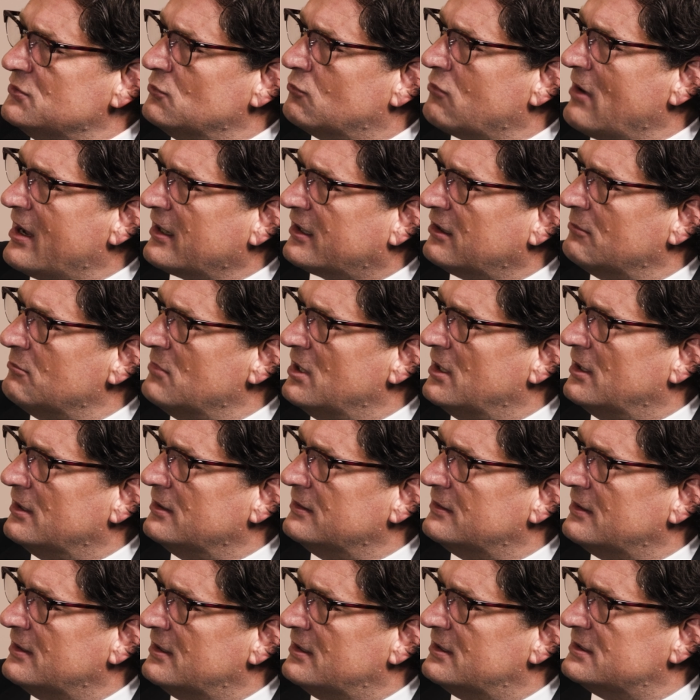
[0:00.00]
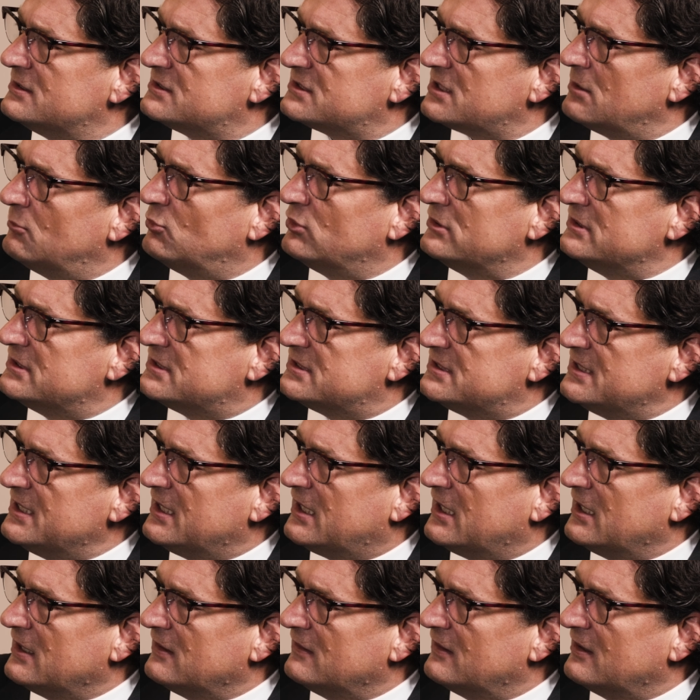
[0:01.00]
recommend someone
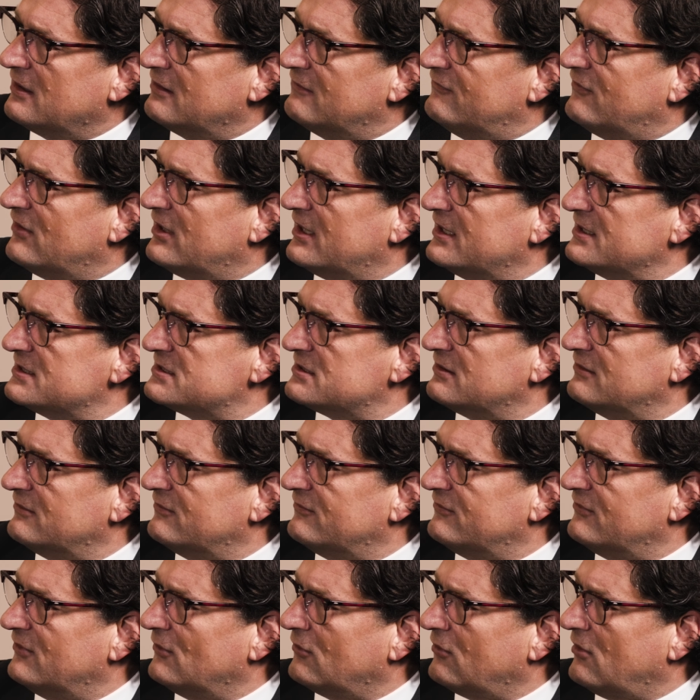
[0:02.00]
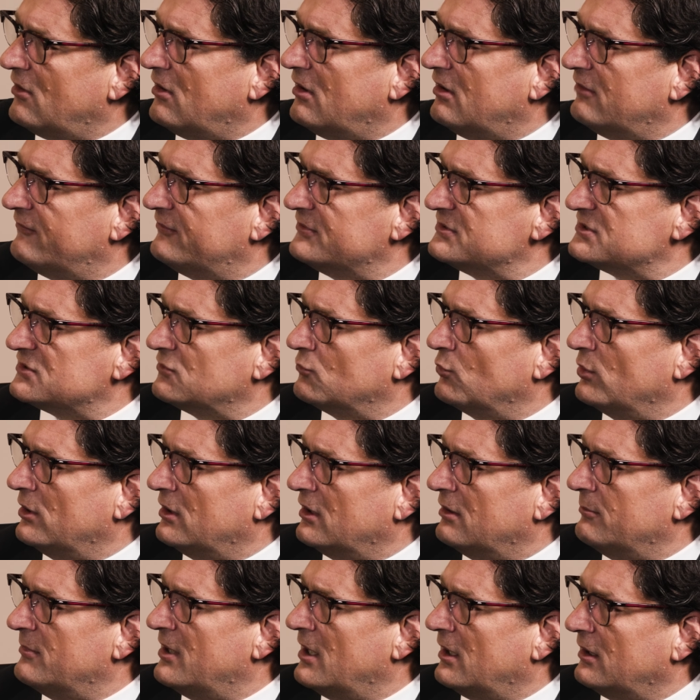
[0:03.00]
seeking the advice of the law office of
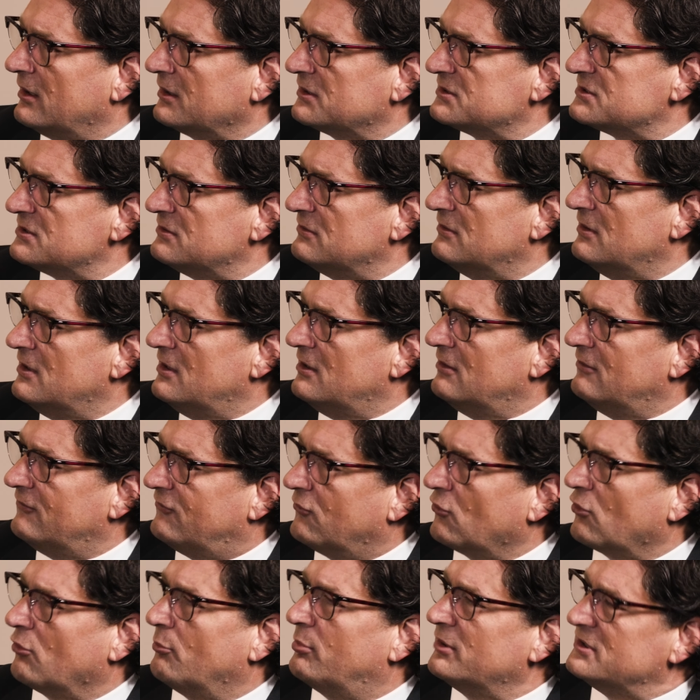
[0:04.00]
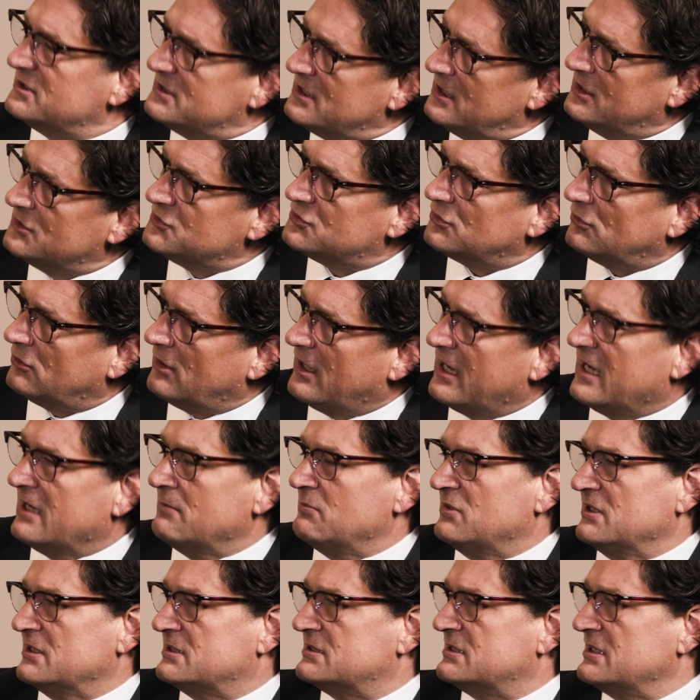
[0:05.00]
William Helixon for a potential
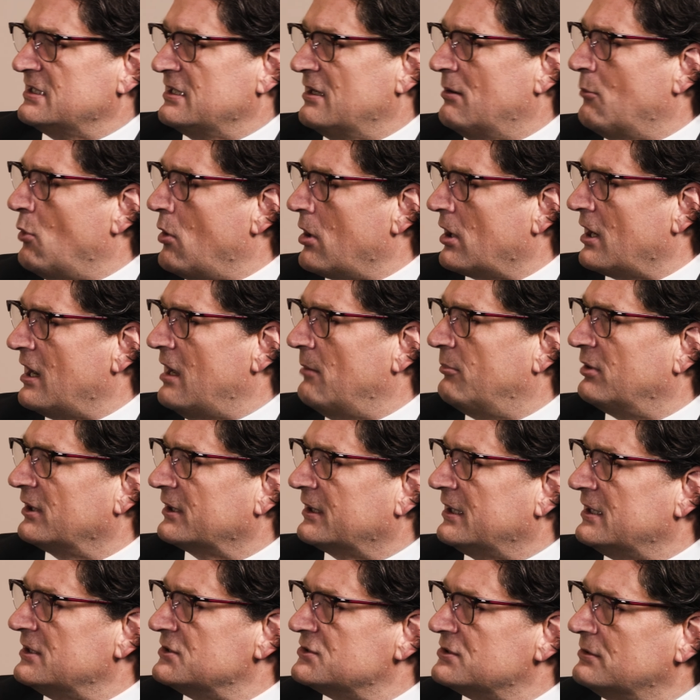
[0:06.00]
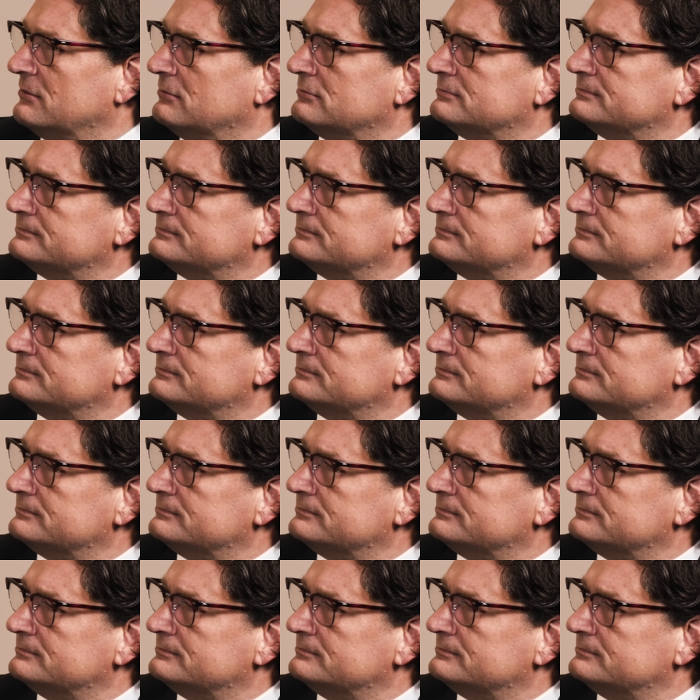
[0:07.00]
ABCMR application?